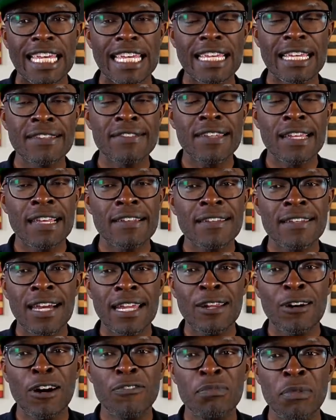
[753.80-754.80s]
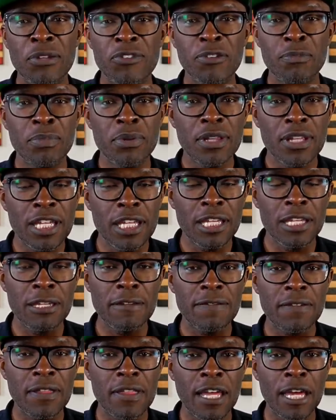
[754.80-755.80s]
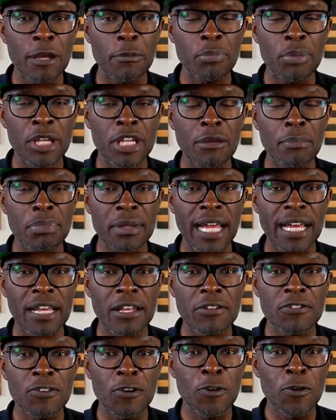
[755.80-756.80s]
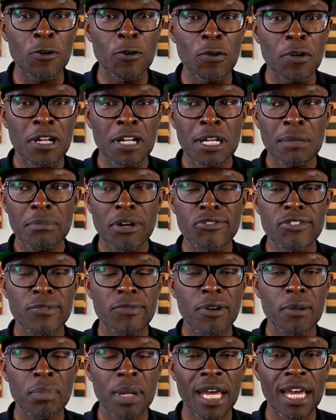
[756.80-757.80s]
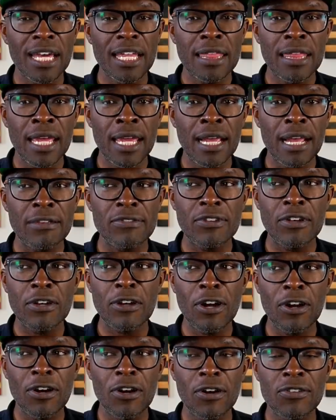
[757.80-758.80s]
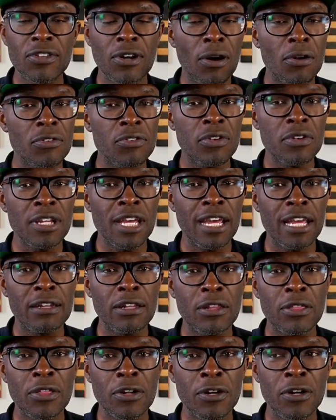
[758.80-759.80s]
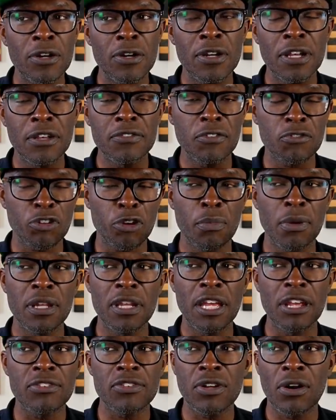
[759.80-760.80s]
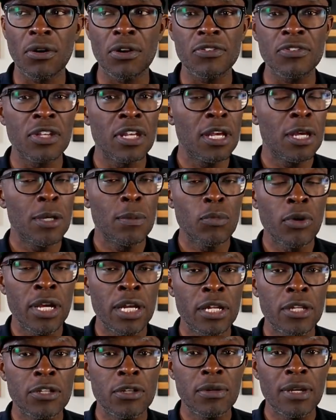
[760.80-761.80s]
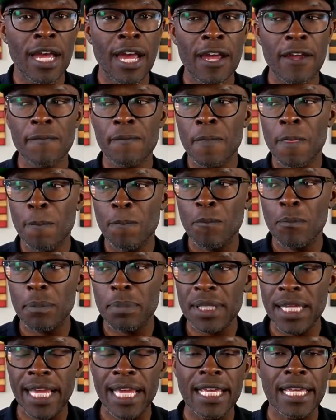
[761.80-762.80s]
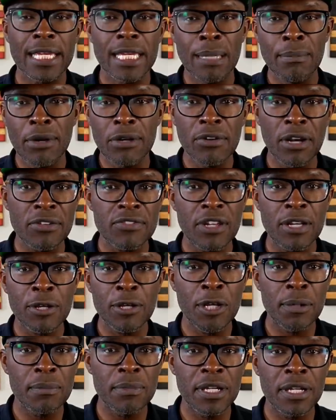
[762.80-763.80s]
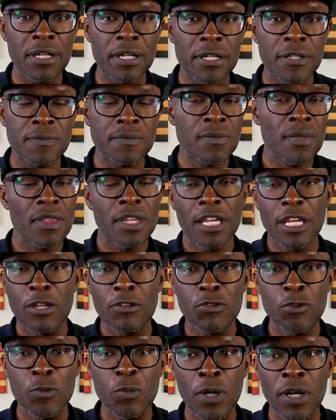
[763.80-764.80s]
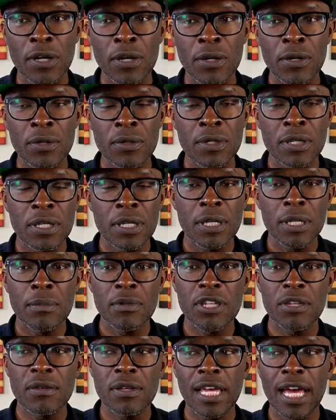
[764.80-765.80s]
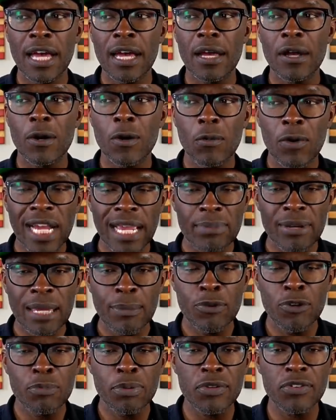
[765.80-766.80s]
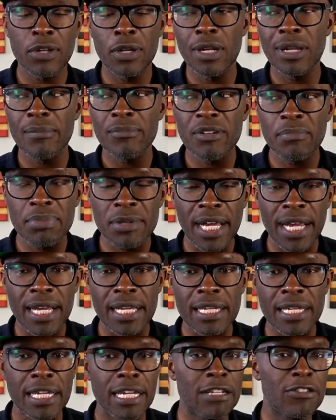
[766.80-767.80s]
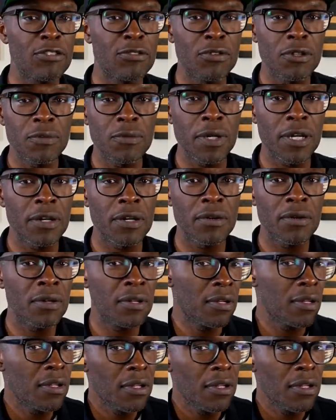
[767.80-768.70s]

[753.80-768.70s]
It's kind of hard for me to believe that being black is so much of a bad thing. It's a curse, all this and that, and the third, it's discrimination, all this, when you got black immigrants that come here and do well, when you got white people pretending to be black and doing well.